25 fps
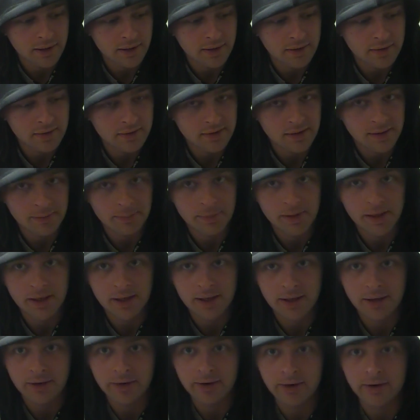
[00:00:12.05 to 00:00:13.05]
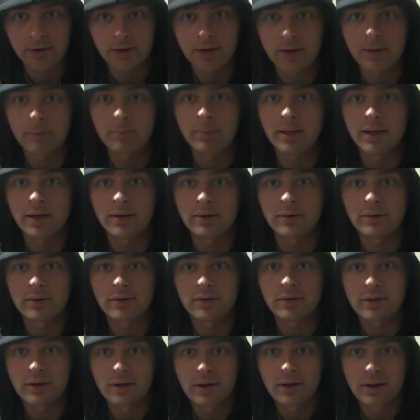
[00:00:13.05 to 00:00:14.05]
snippet here
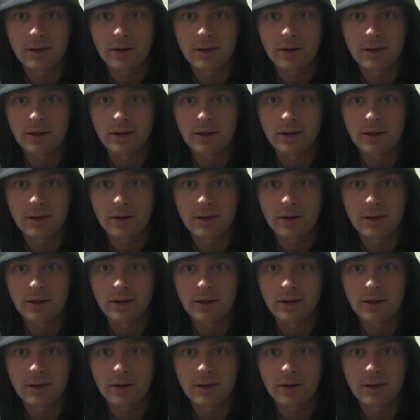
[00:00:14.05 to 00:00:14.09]
about